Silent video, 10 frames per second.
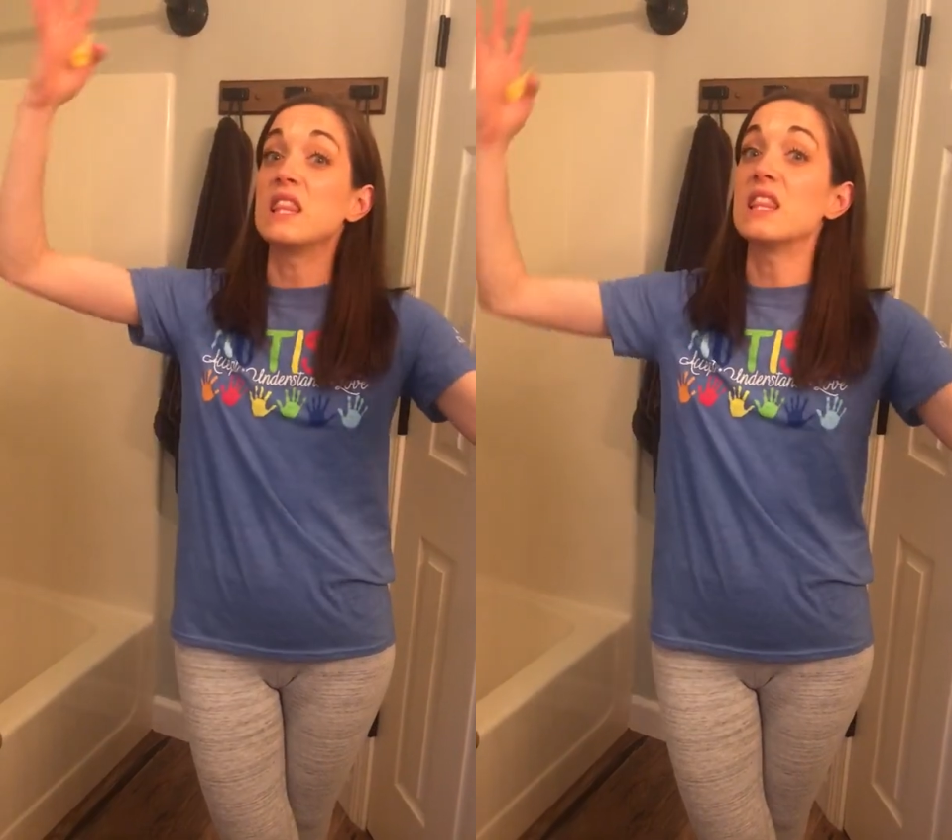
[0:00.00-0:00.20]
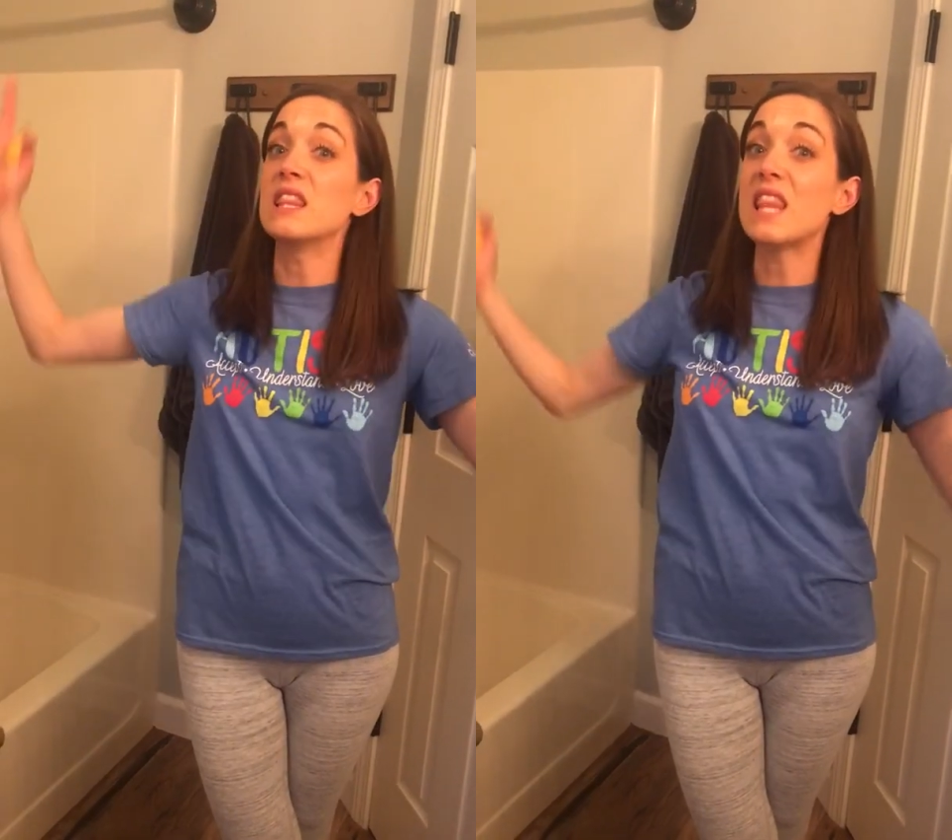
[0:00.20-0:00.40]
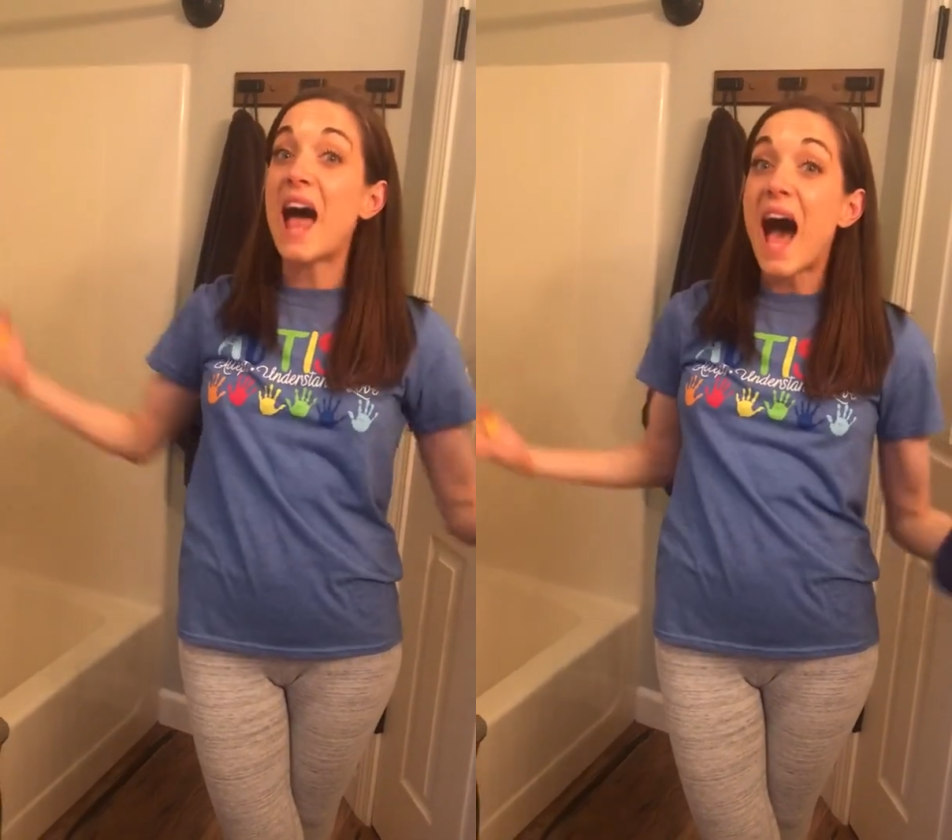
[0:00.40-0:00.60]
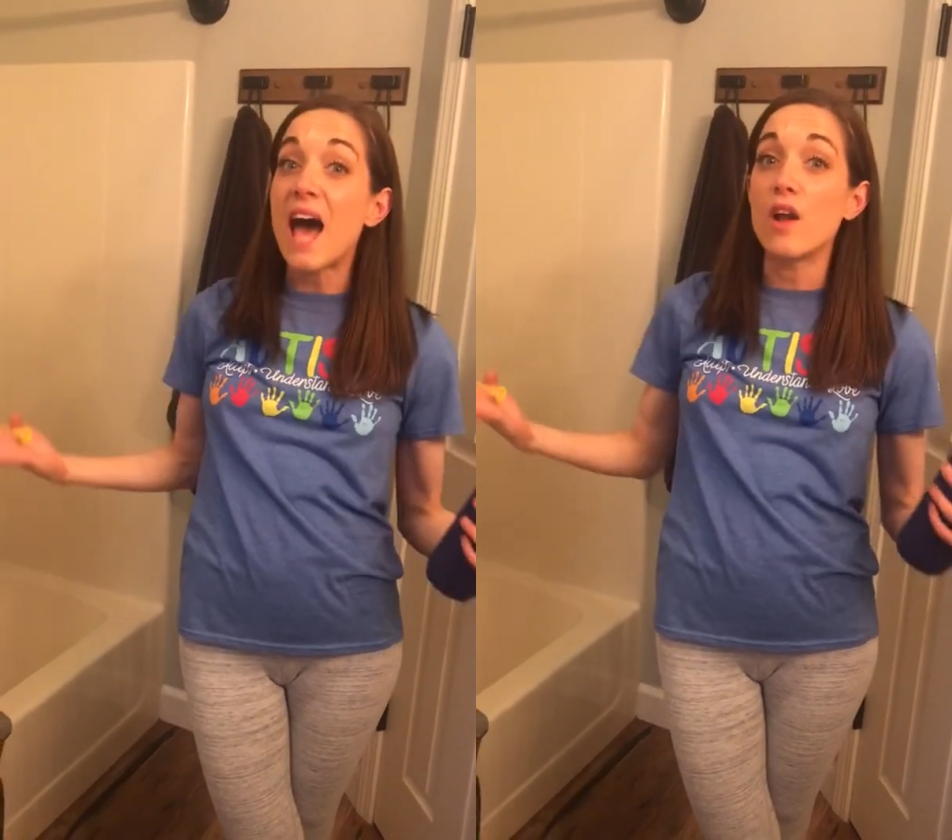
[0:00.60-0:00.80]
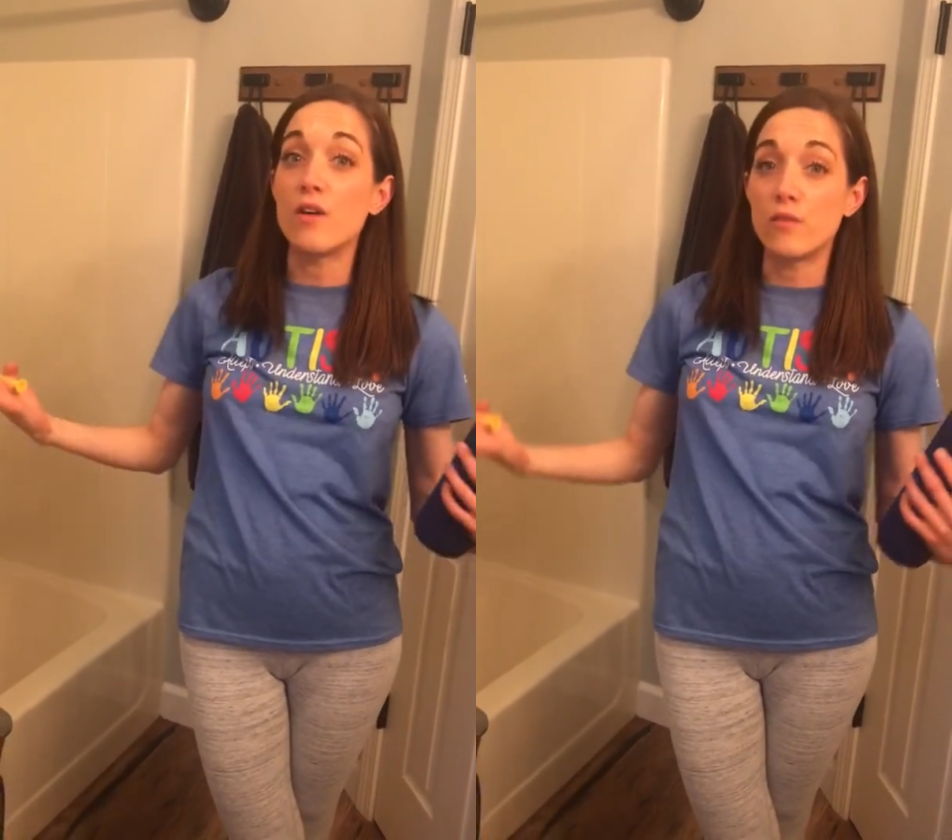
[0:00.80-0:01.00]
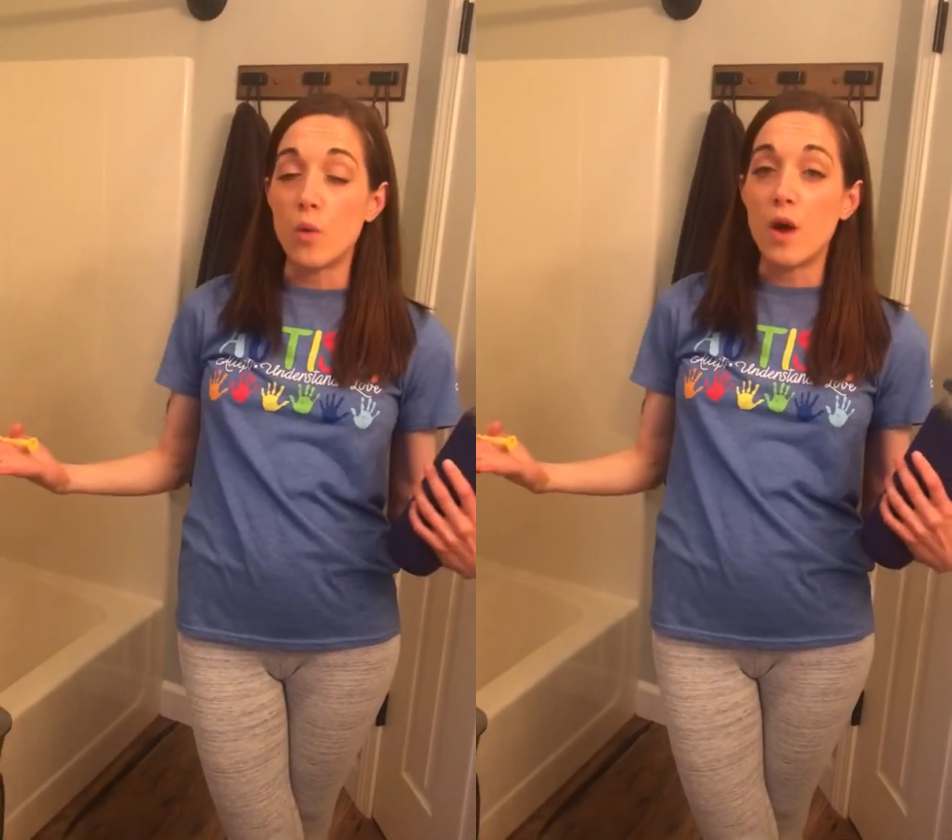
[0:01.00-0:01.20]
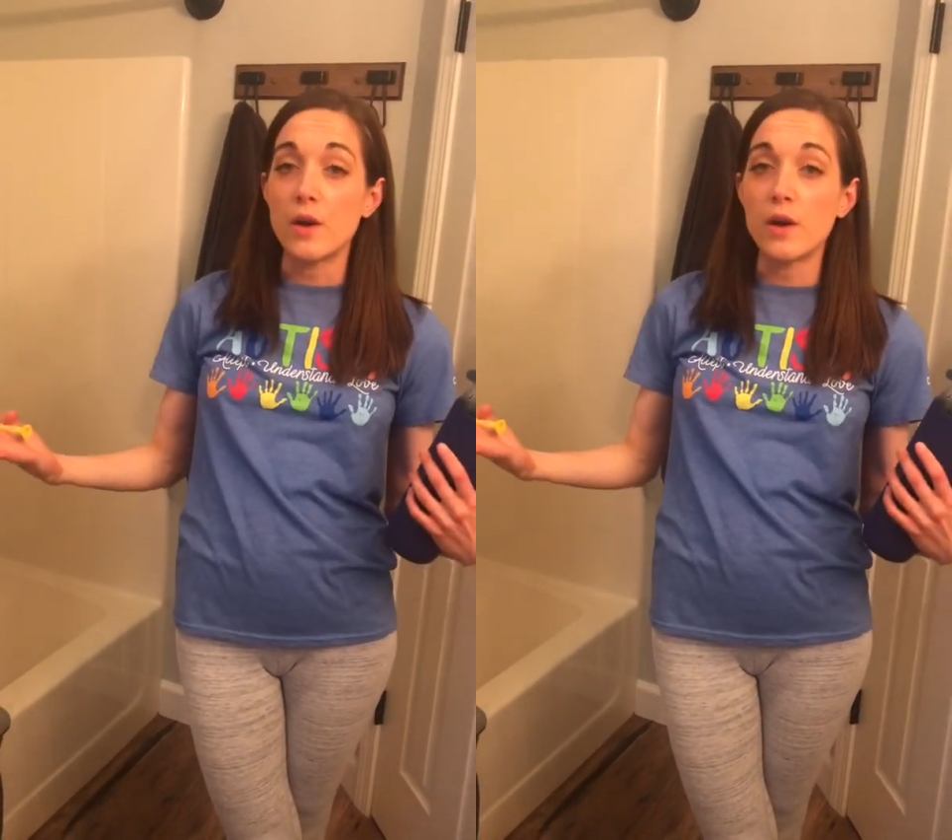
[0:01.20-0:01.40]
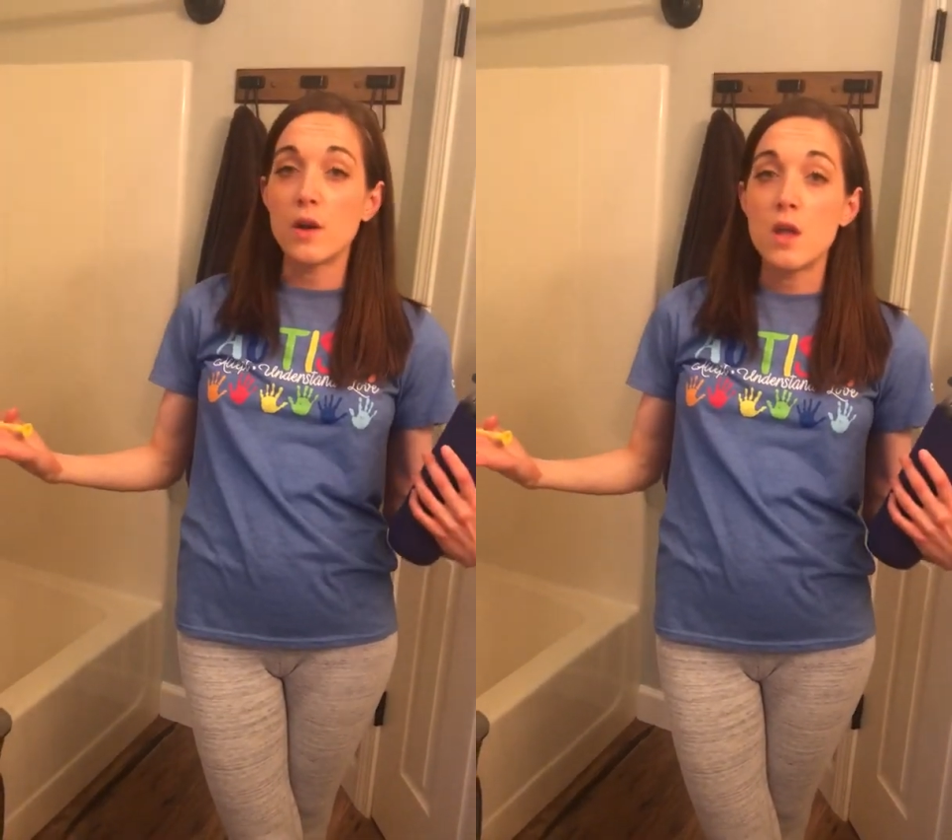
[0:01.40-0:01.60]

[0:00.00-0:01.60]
lot of water.